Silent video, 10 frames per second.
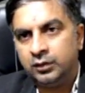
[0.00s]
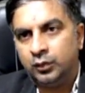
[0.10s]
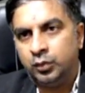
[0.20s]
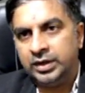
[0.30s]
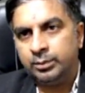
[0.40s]

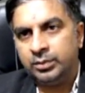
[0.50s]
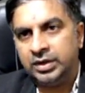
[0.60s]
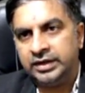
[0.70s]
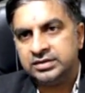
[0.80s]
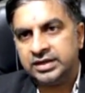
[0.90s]
1 by,
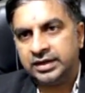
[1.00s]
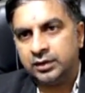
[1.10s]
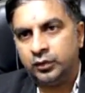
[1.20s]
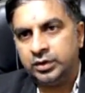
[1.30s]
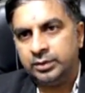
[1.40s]
and
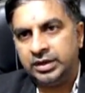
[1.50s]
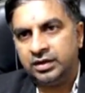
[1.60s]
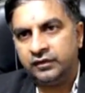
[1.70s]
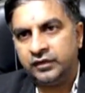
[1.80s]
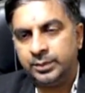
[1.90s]
second 1 by
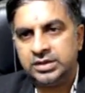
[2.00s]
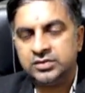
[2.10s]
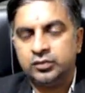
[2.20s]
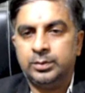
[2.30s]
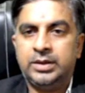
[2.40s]
alpha plus
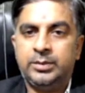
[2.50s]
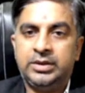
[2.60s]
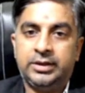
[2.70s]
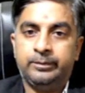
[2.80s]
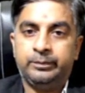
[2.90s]
1 by beta.